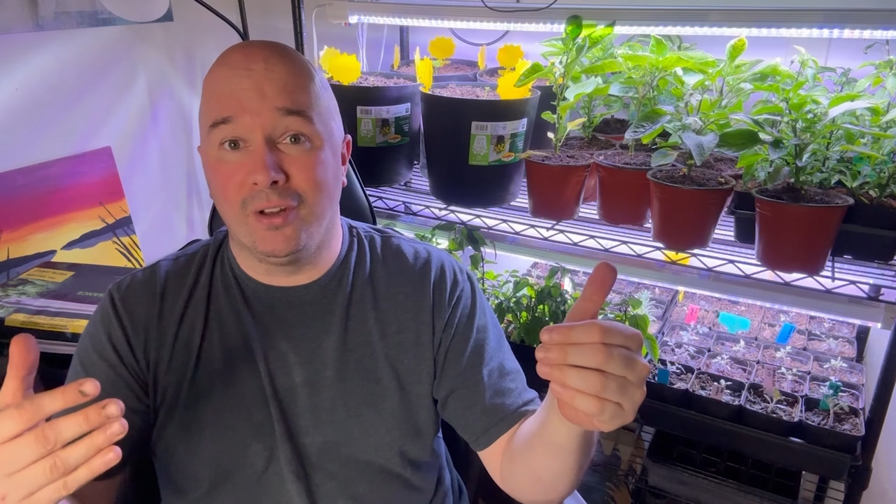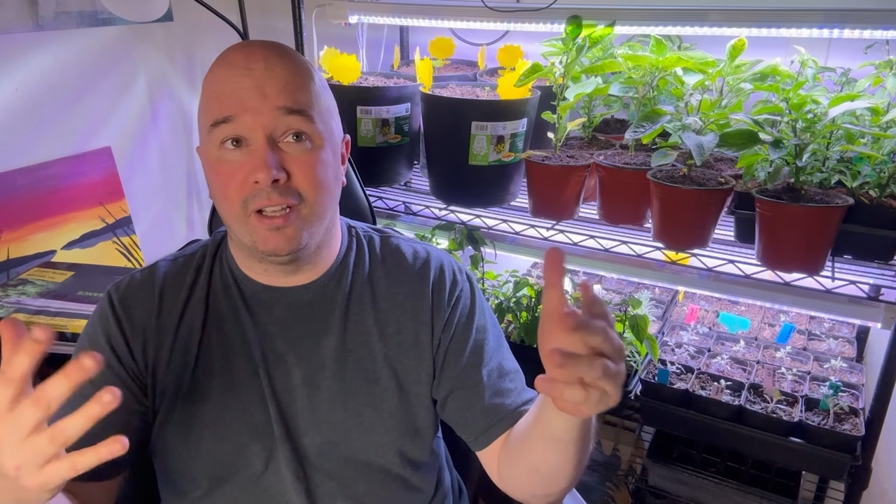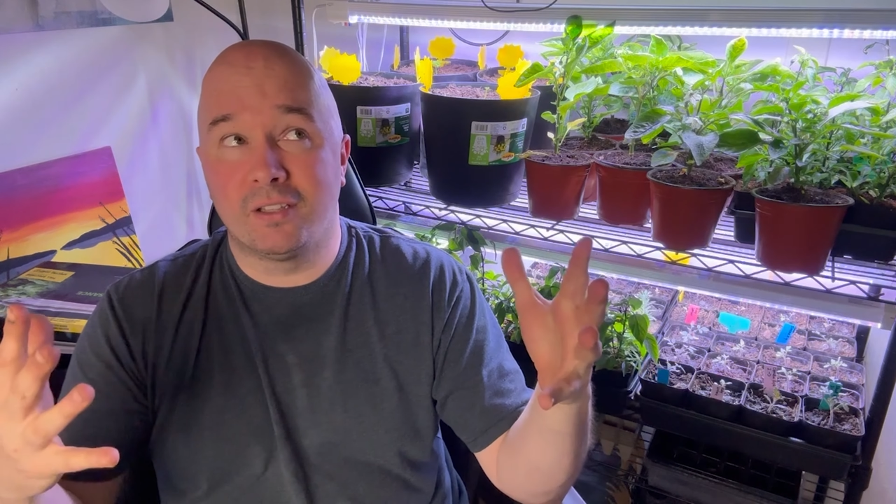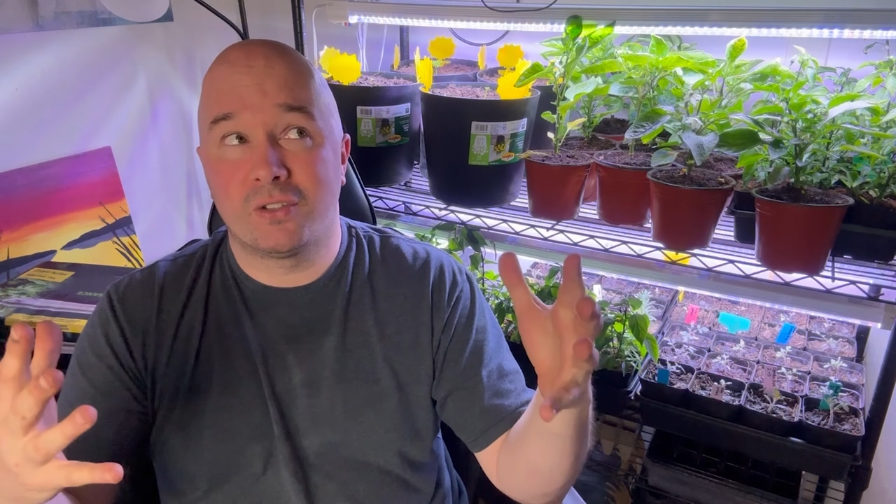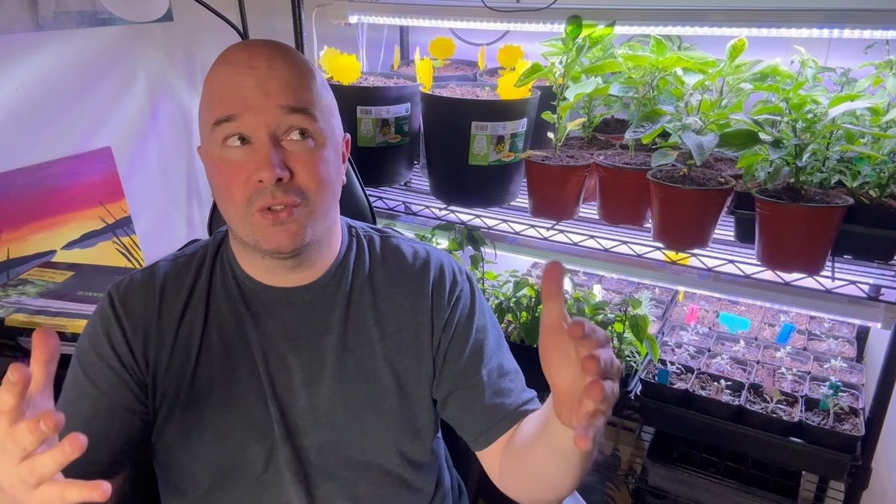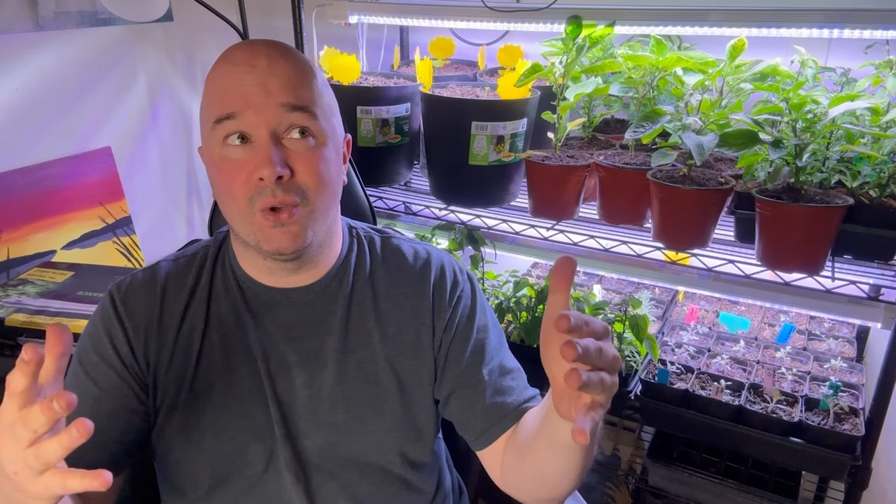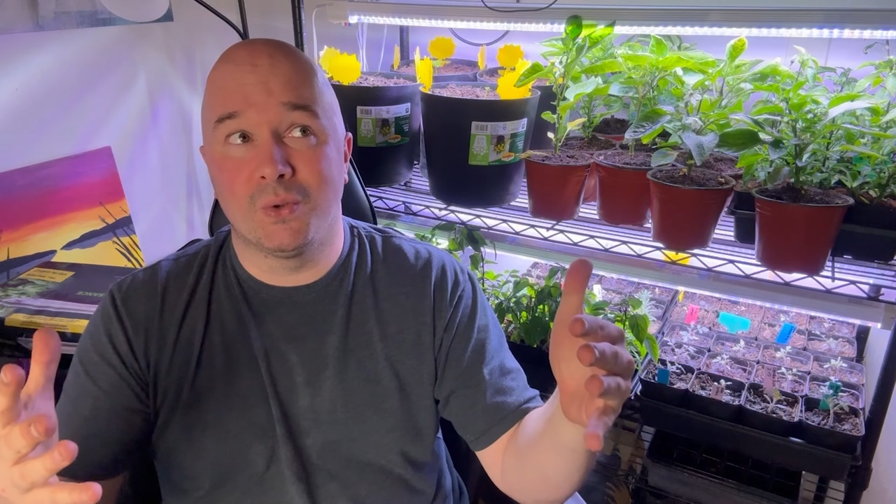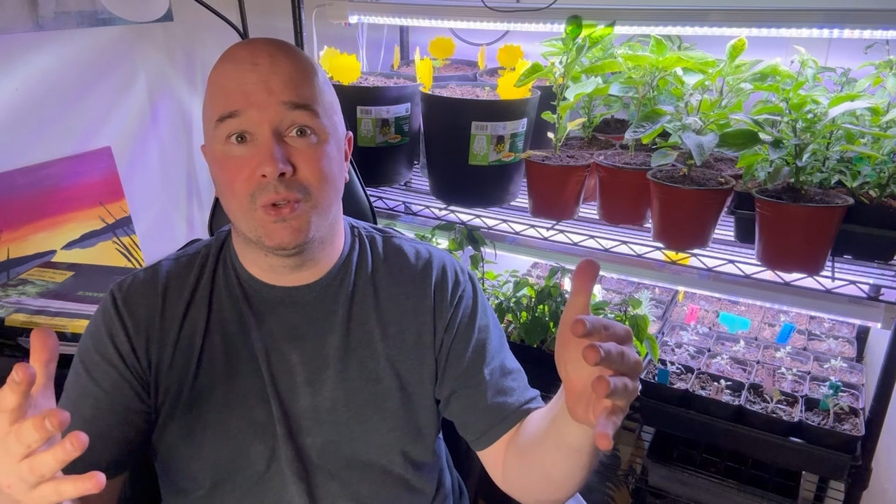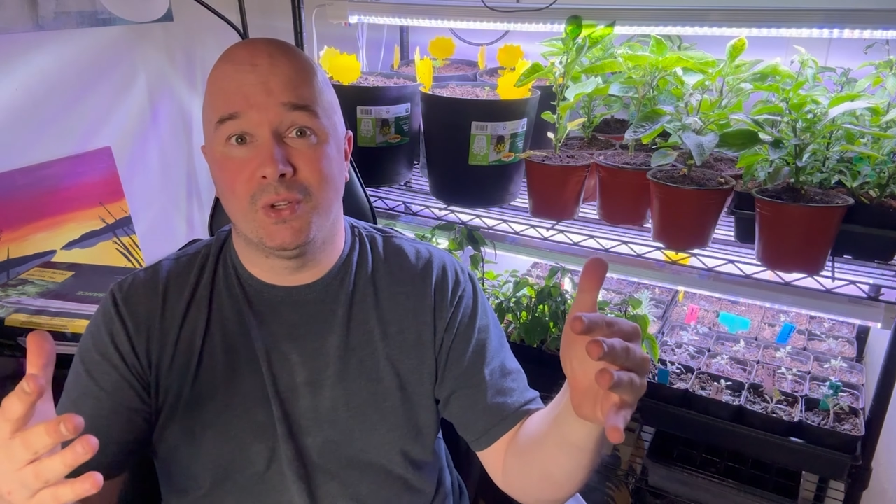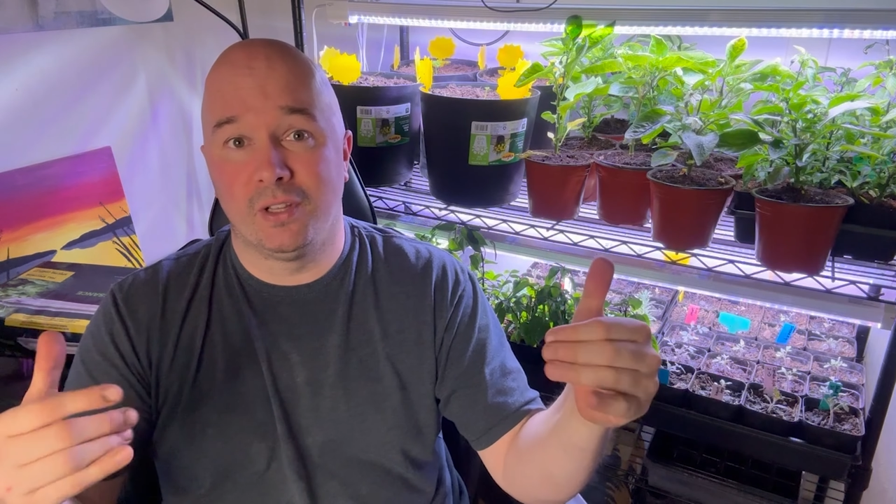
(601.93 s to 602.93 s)
It's so,
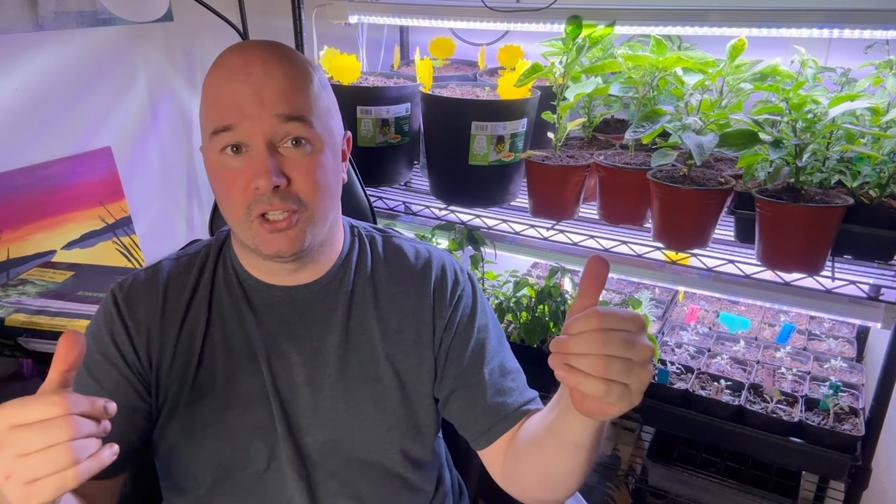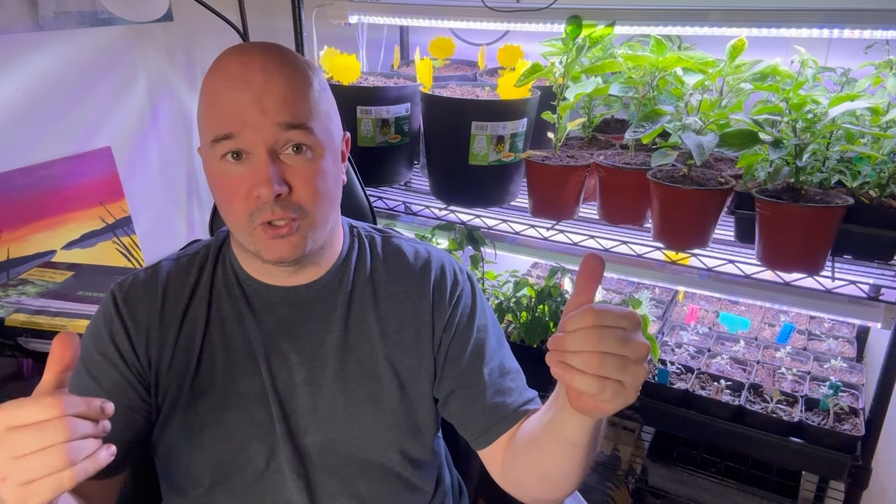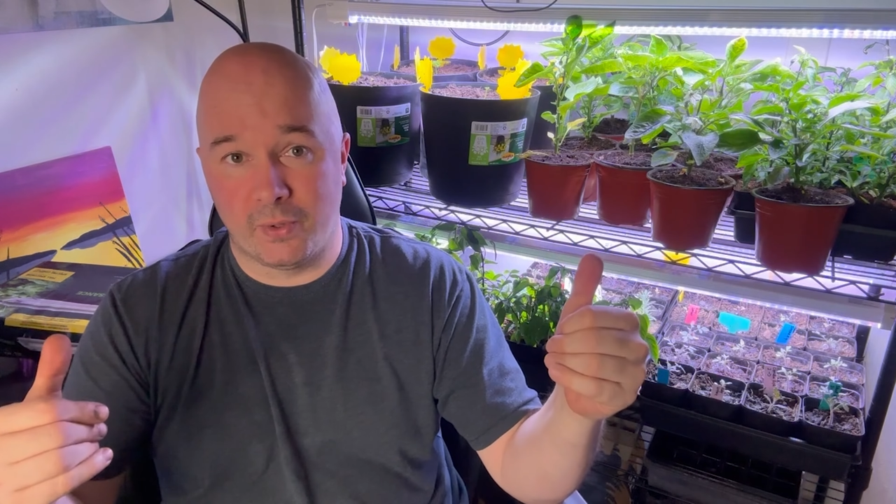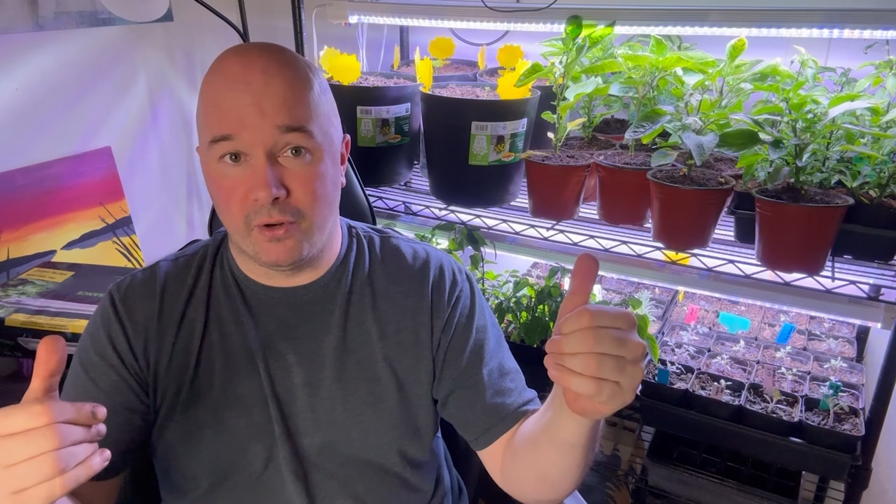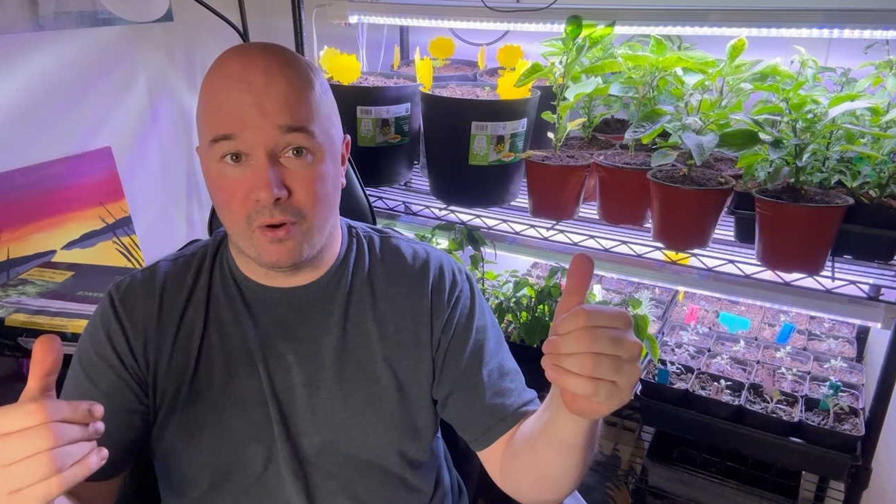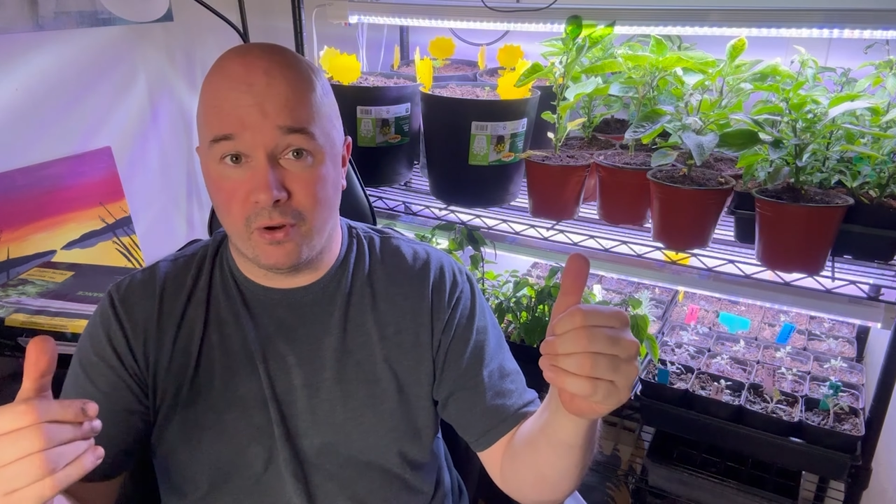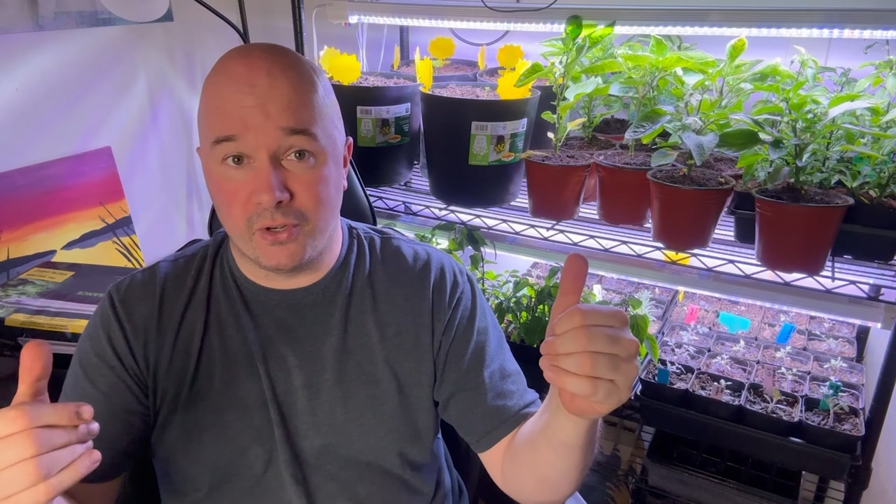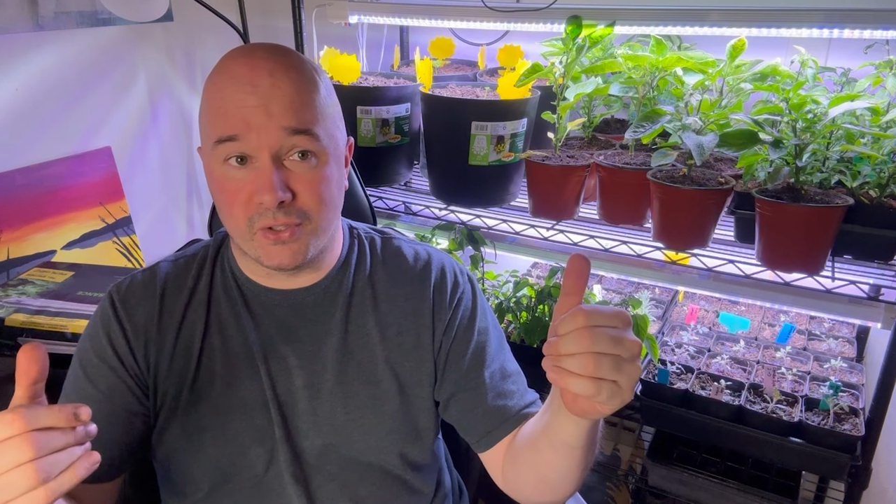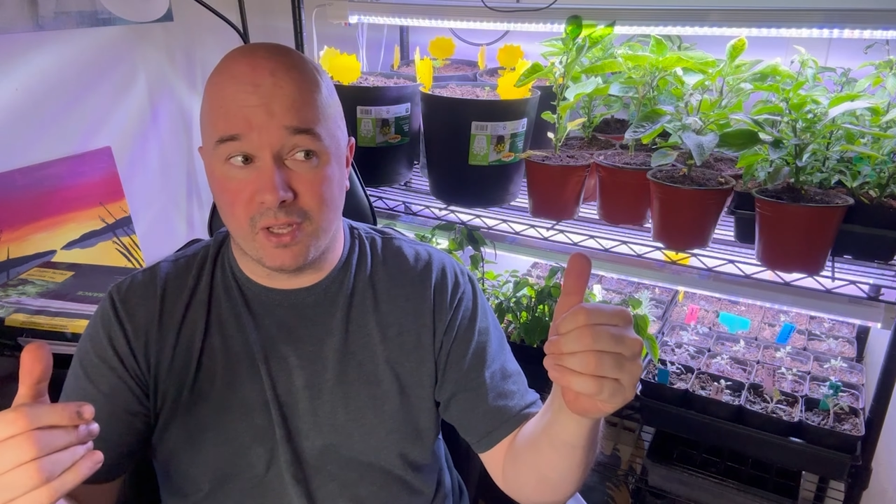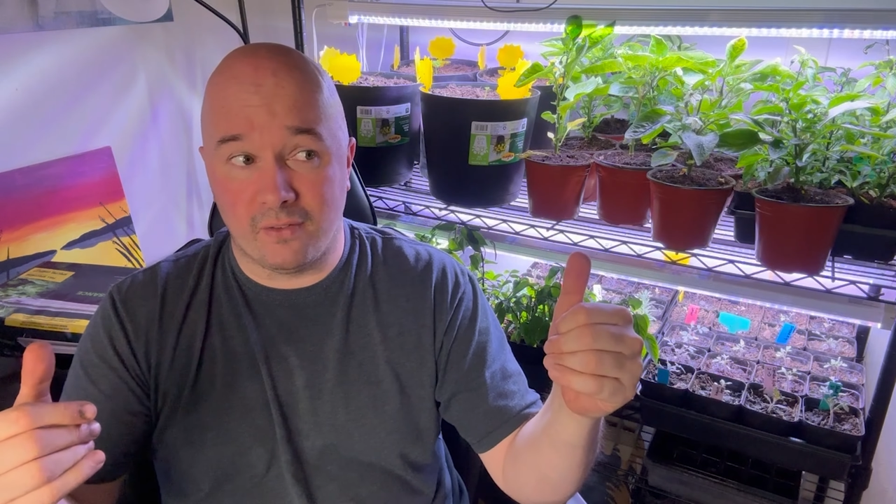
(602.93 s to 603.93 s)
so delicious when you grow it
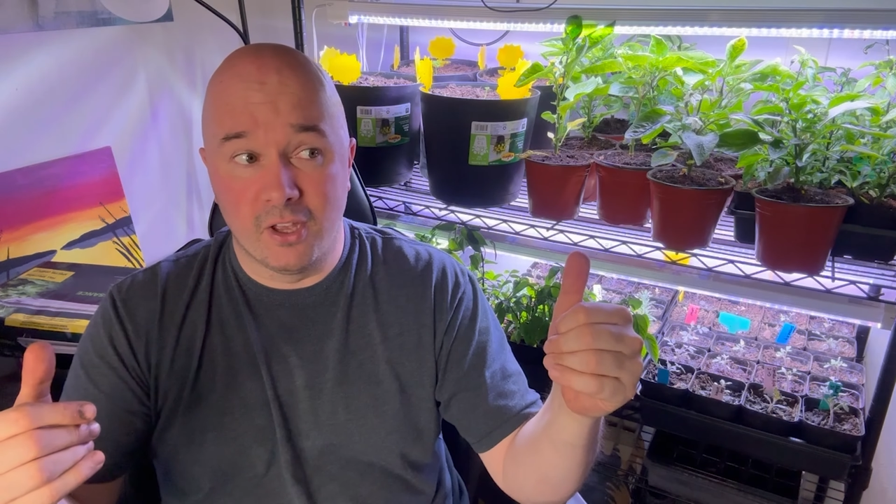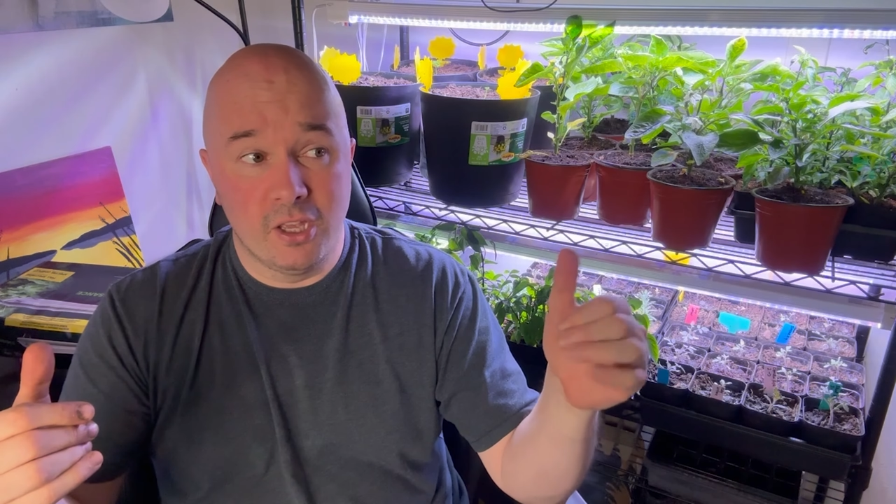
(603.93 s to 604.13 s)
yourself.